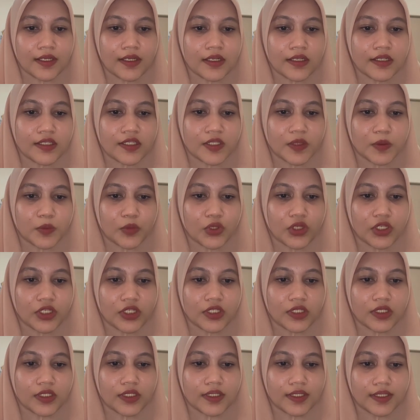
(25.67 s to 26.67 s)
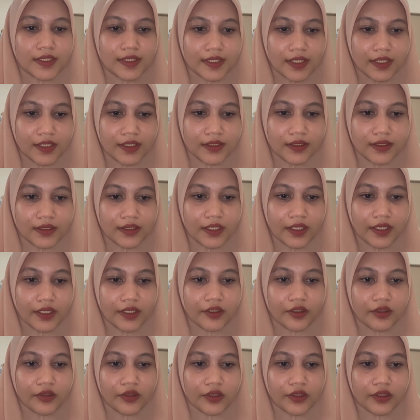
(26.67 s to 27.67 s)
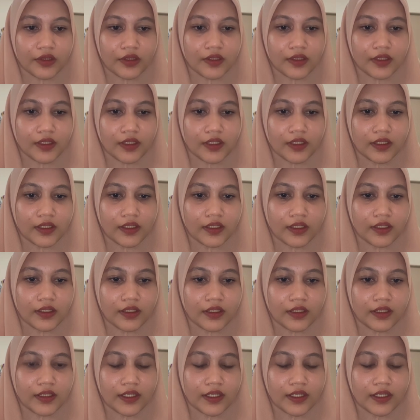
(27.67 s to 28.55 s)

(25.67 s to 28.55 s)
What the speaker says: simulation result, and critically